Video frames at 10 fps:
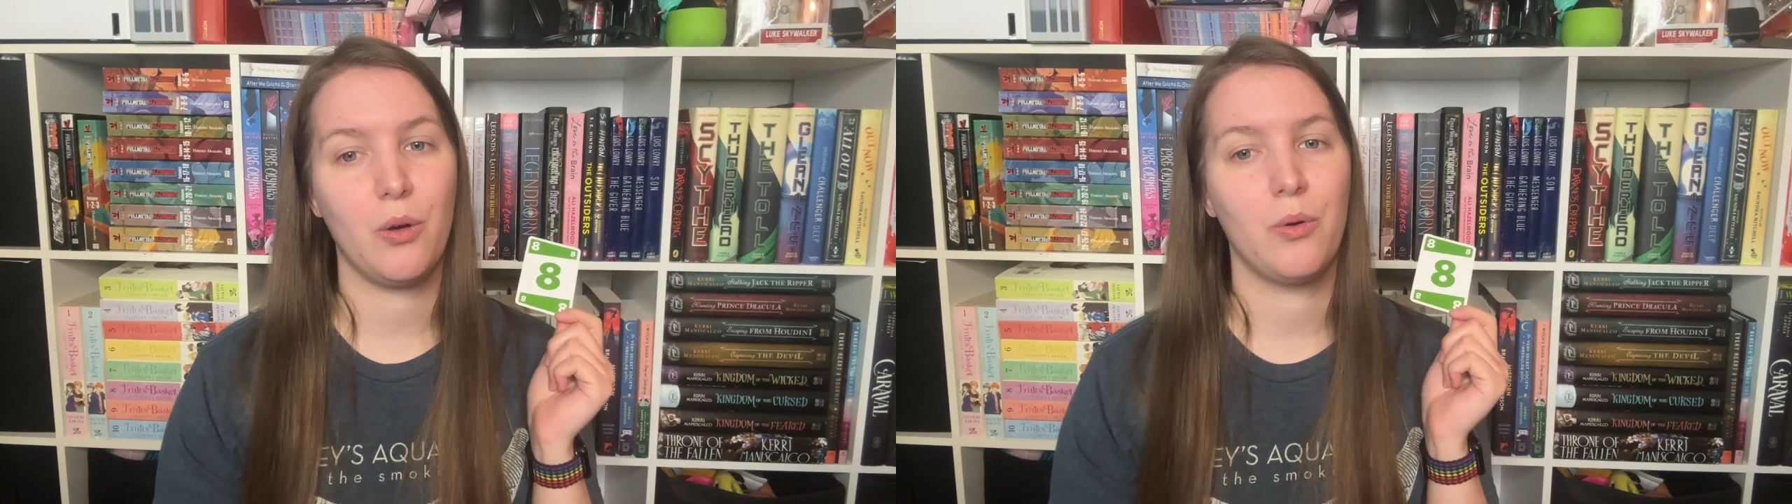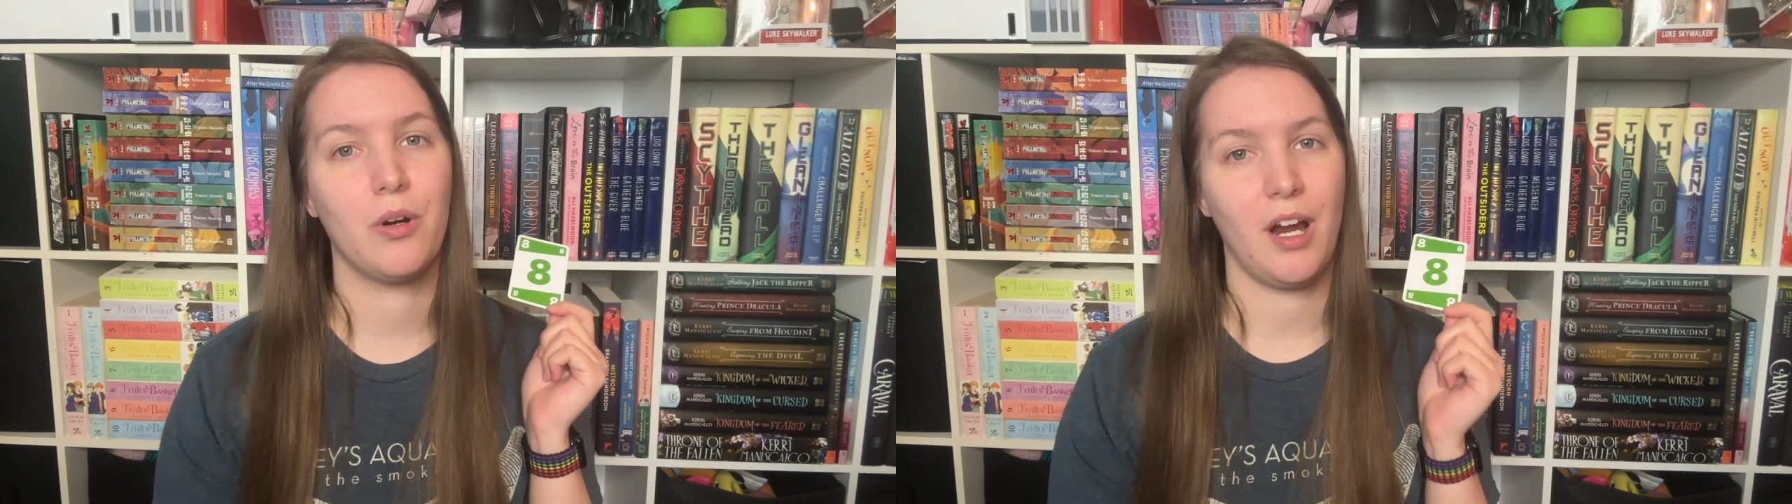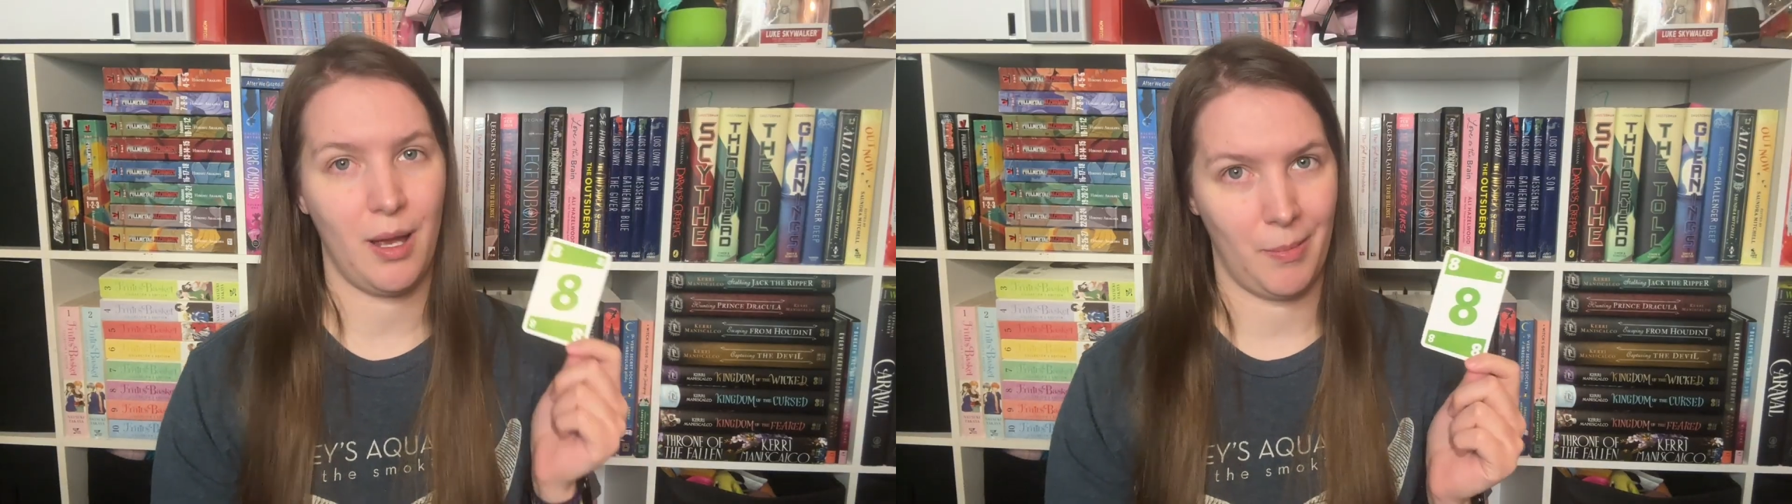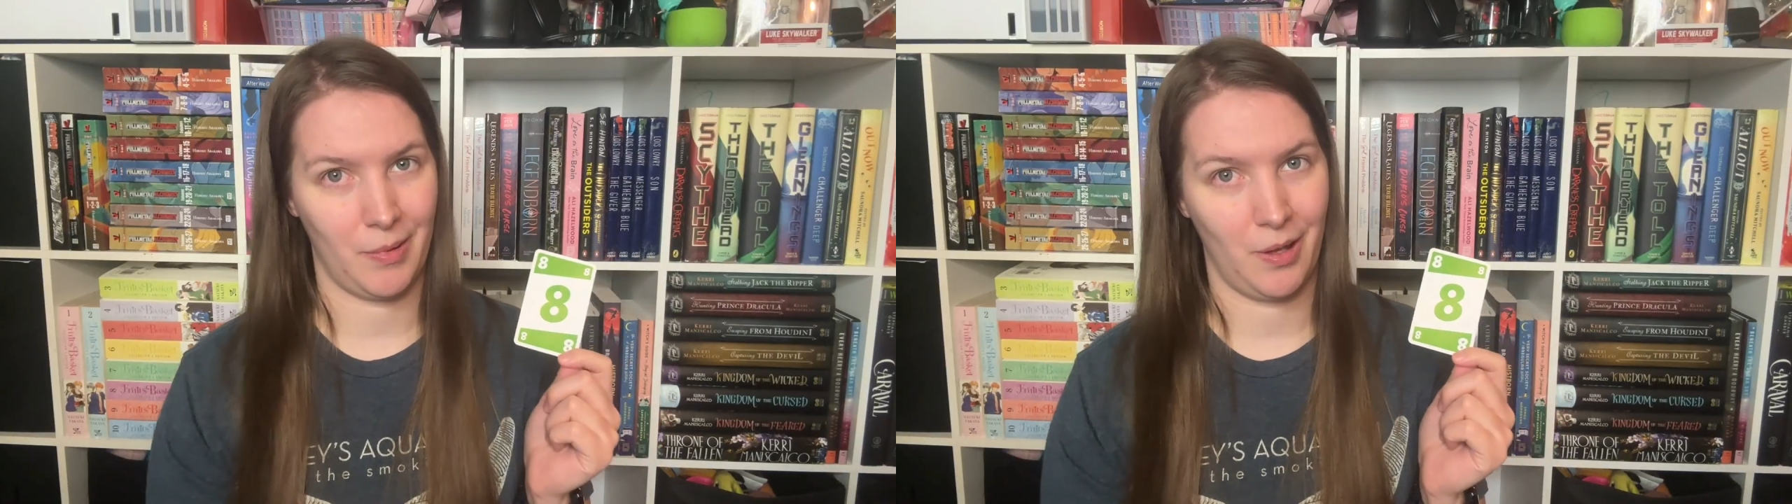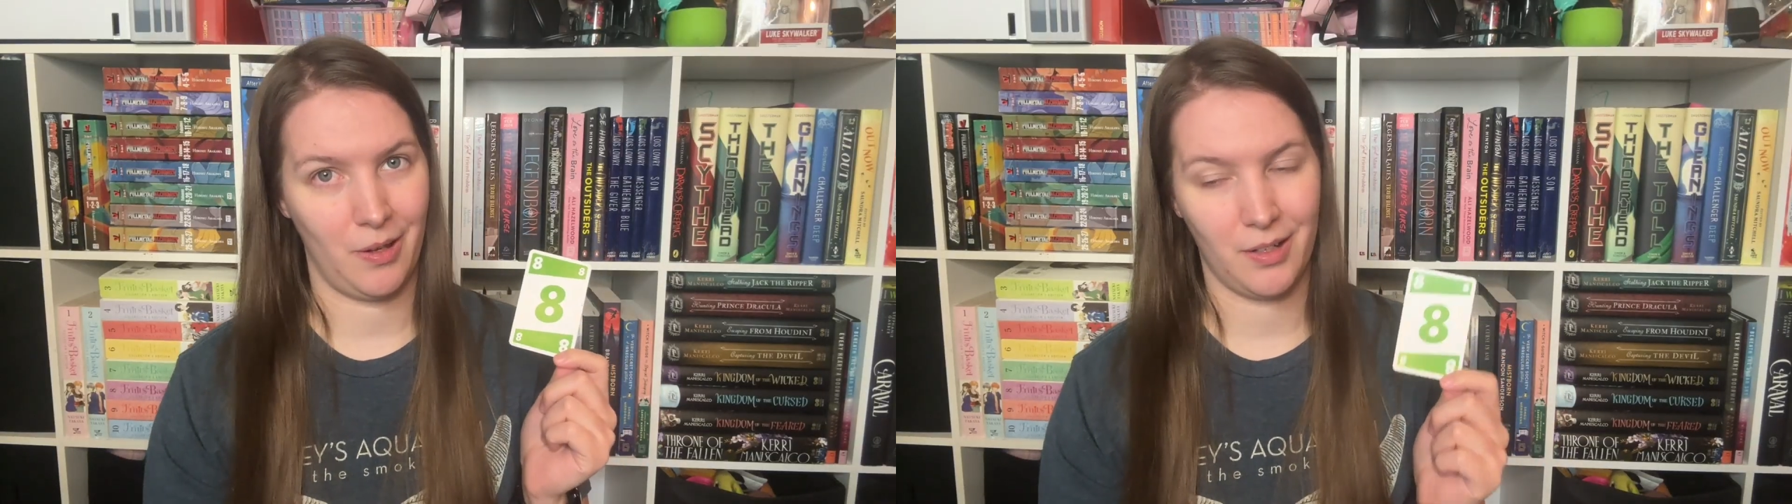or
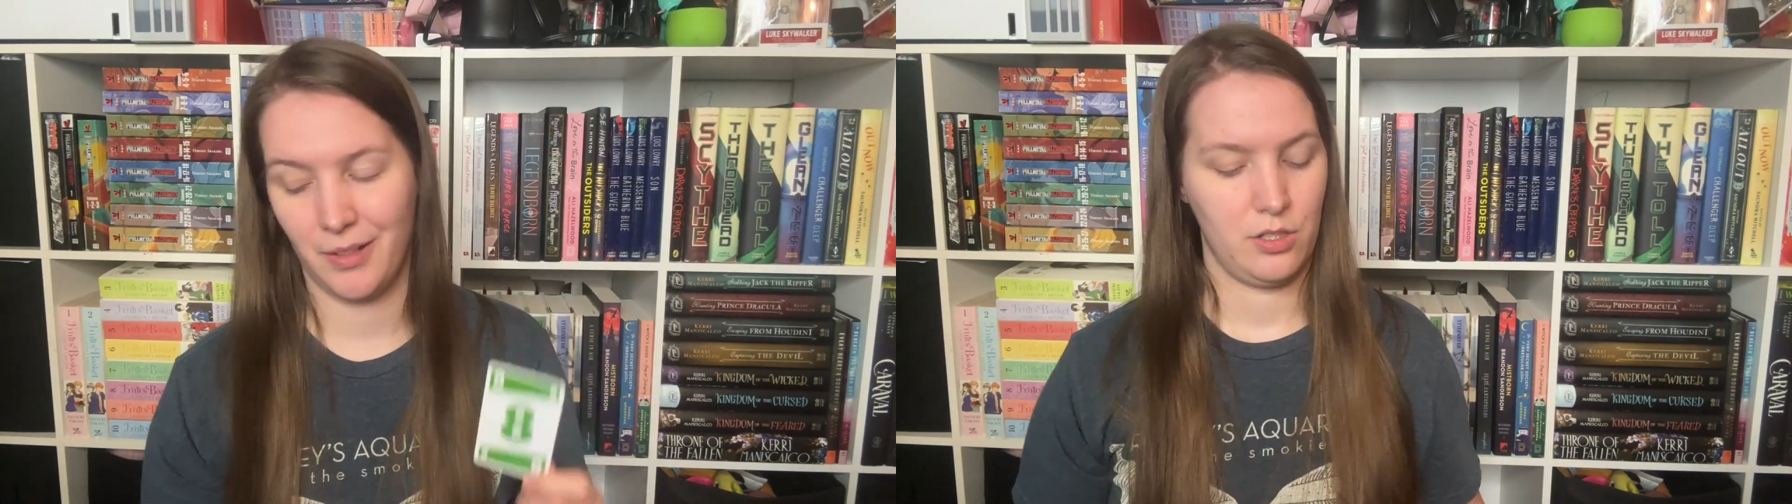epilogue.